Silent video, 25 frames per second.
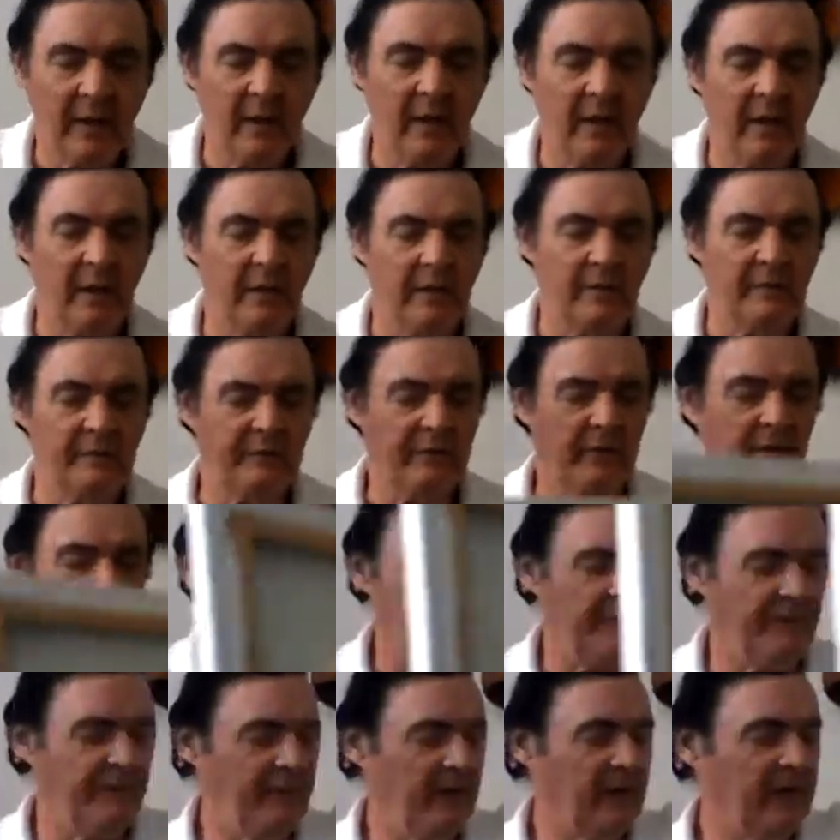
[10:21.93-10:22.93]
of the
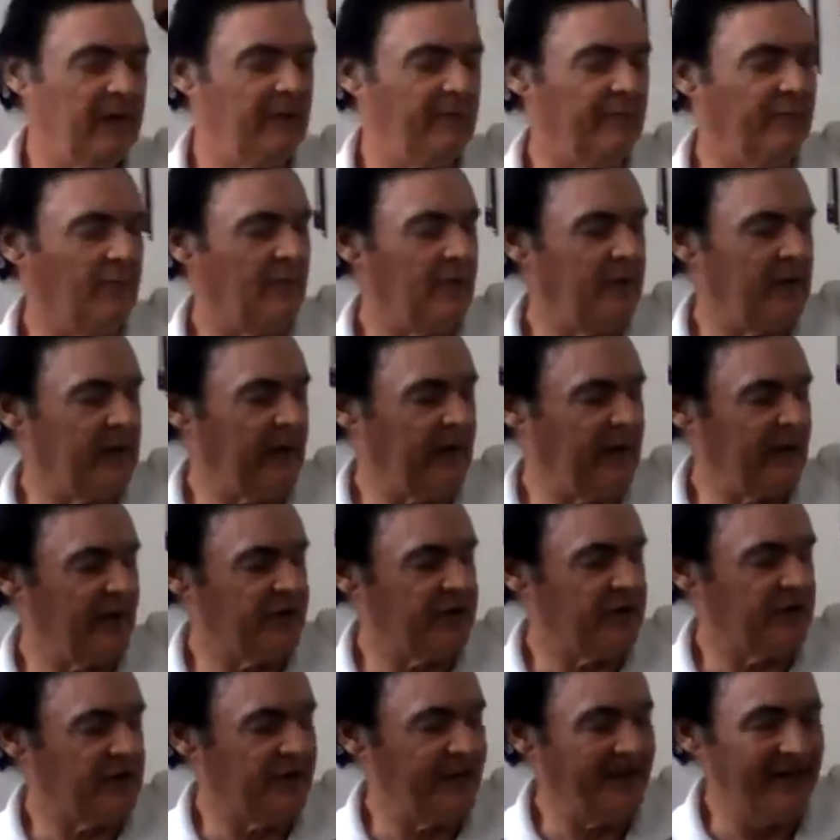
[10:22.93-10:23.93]
fingerboard, and it
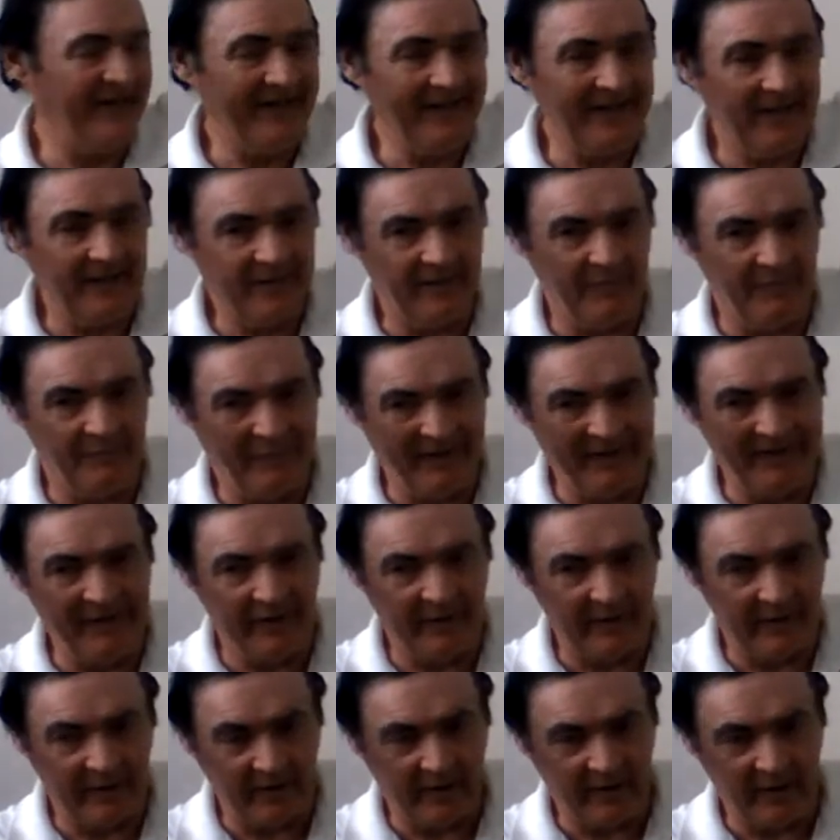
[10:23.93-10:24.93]
just needed to be
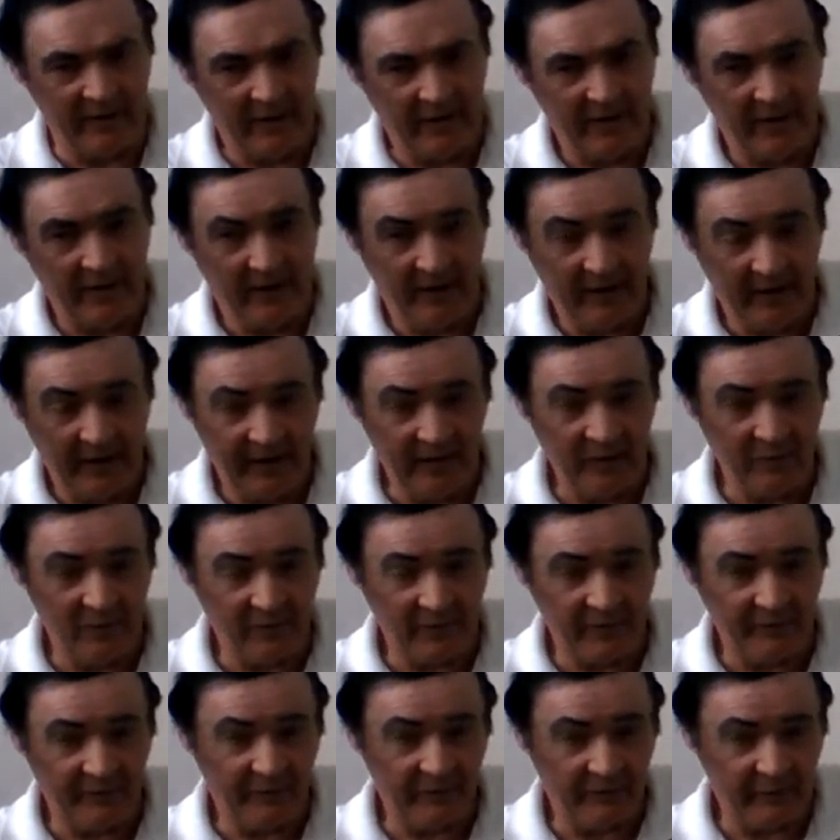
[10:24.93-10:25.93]
there in
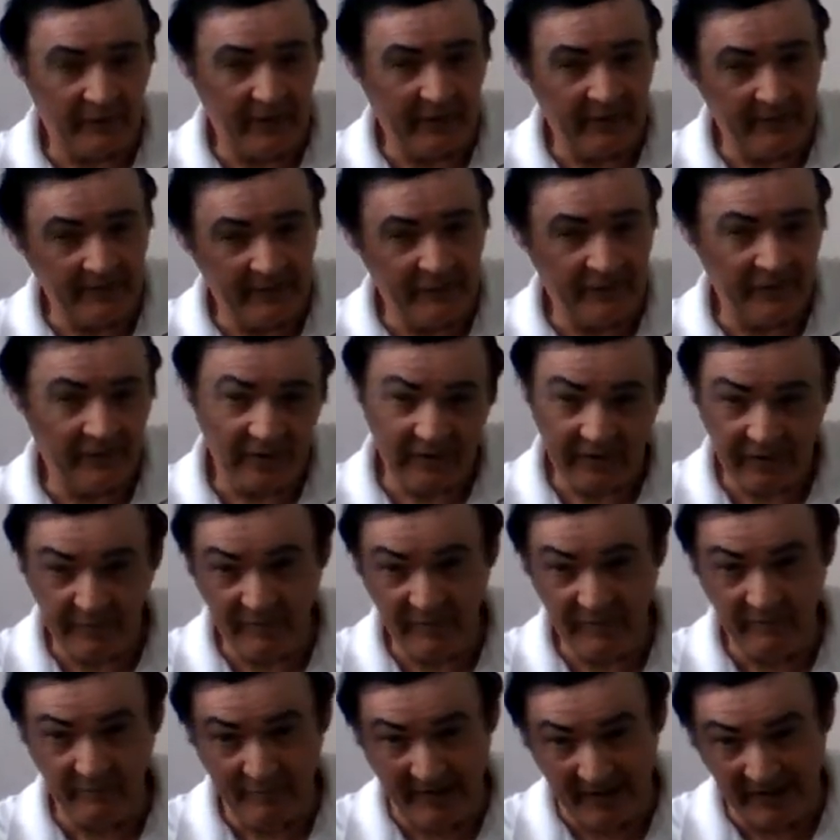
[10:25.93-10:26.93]
order for everything to be
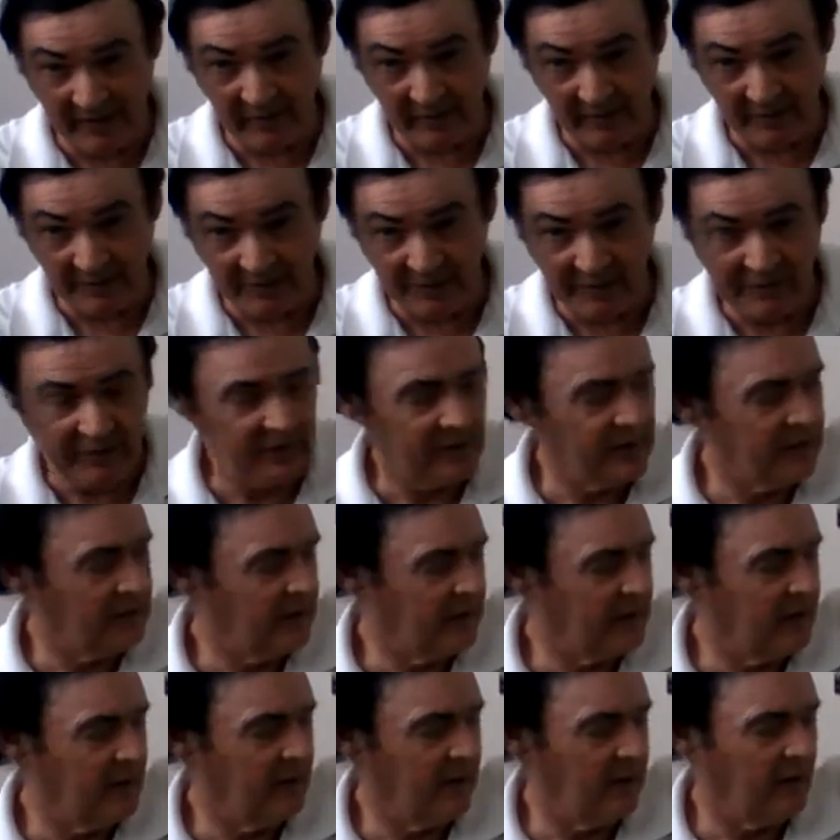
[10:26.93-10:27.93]
balanced
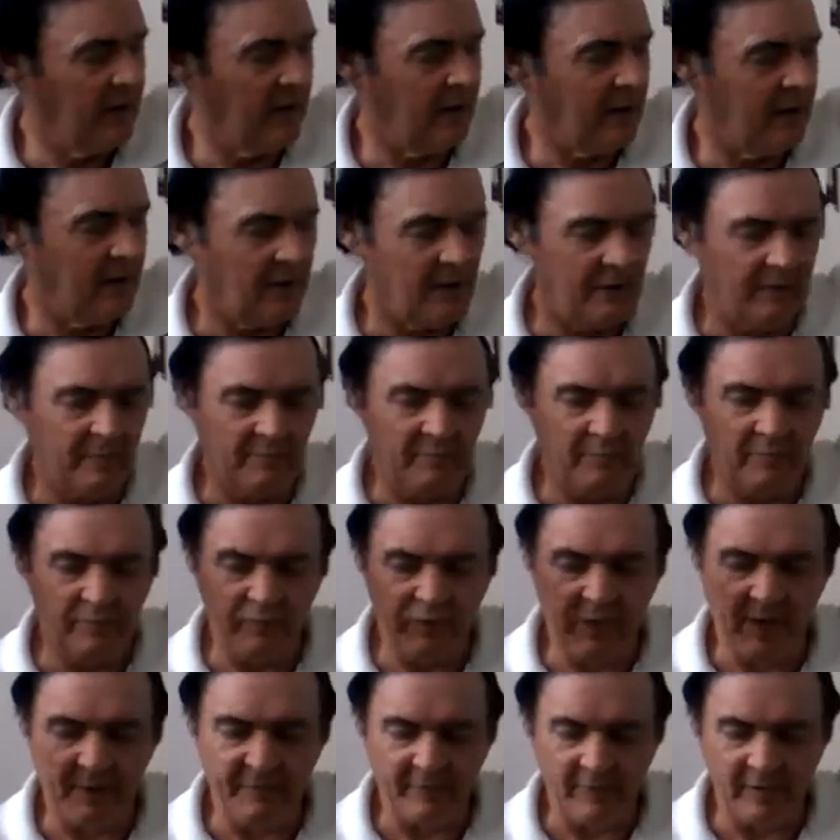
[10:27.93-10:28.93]
uh,
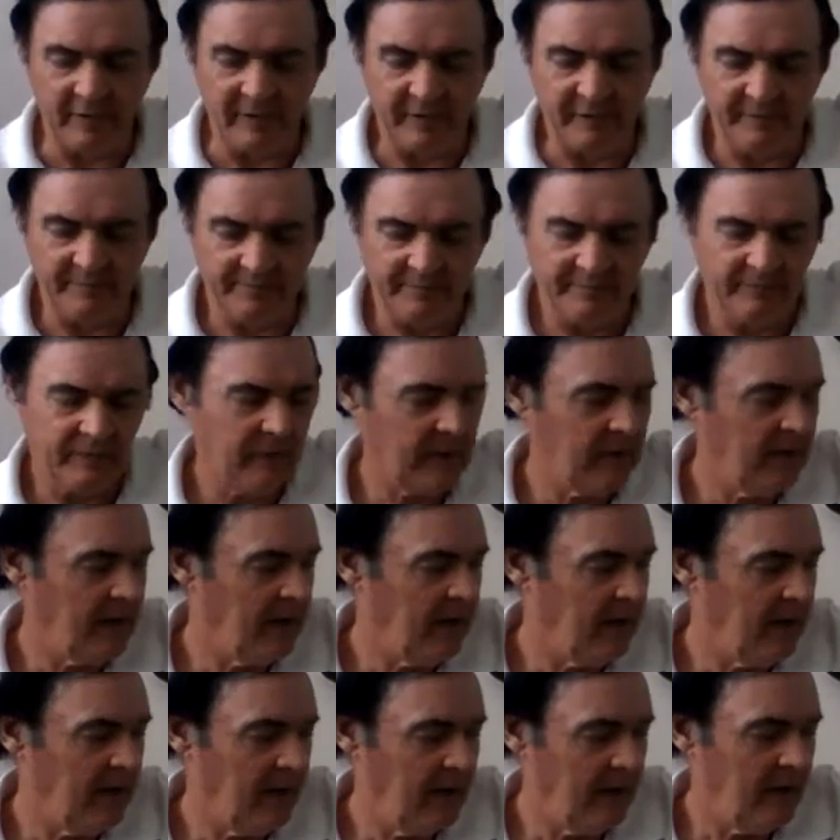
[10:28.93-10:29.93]
properly.
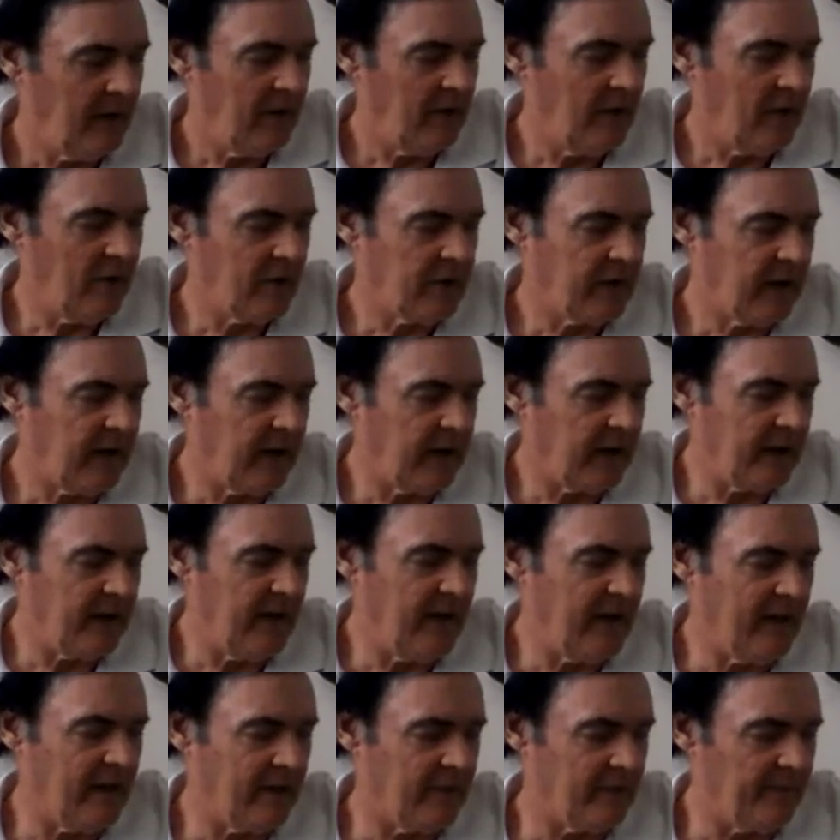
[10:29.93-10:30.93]
Okay,
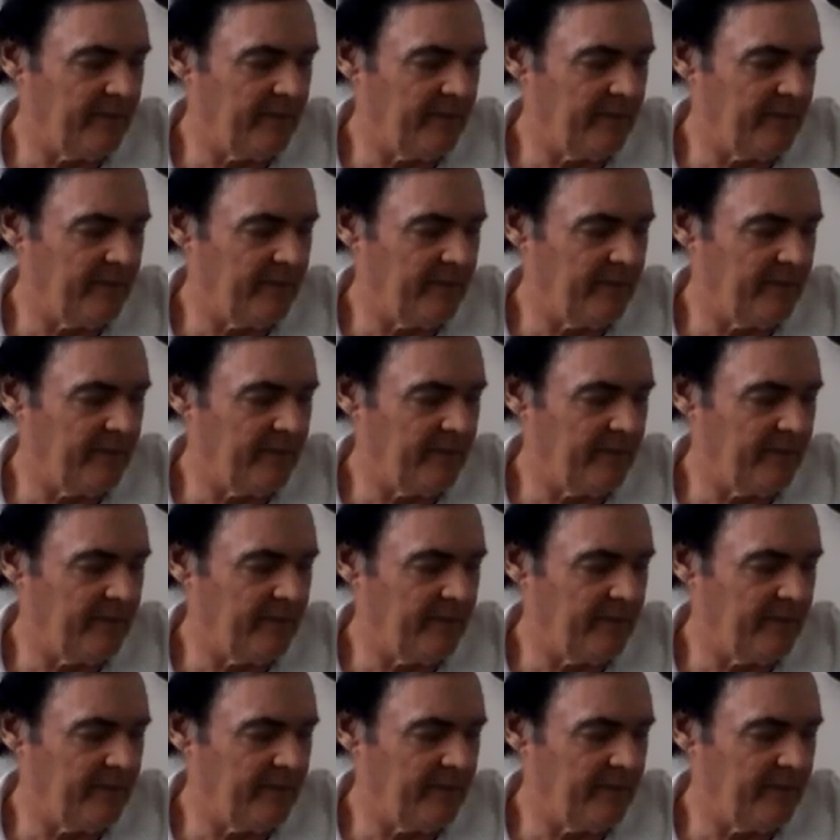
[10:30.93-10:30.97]
now